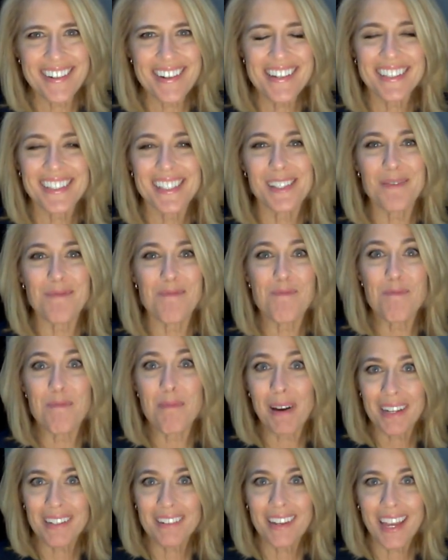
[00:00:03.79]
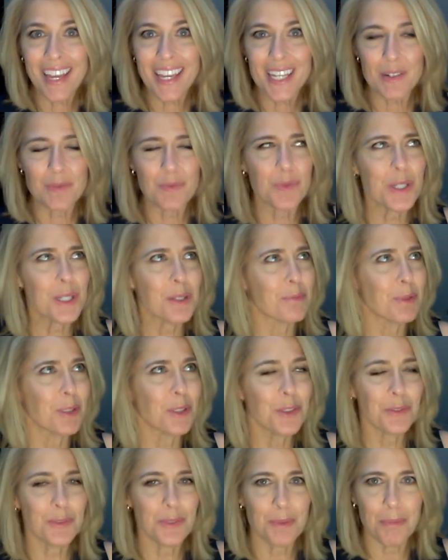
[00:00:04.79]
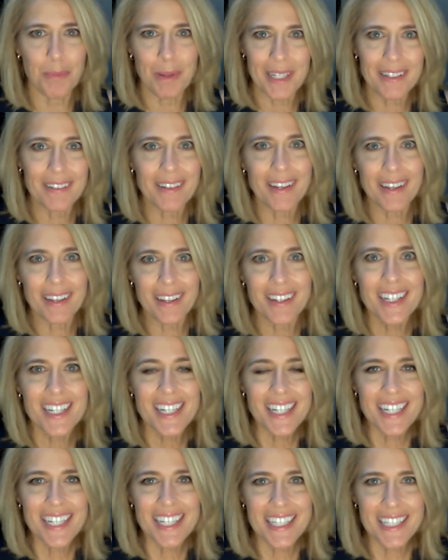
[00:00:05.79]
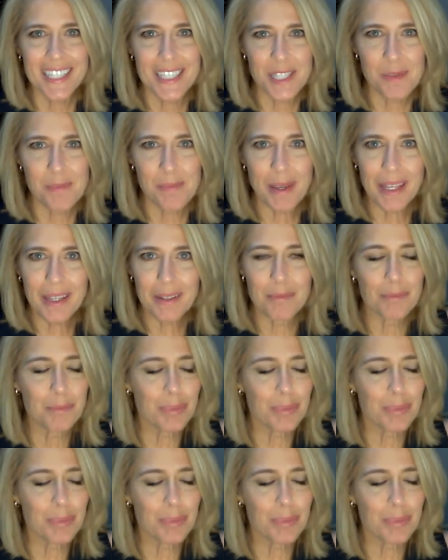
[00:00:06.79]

It's Monday, and what a beautiful Monday it has been.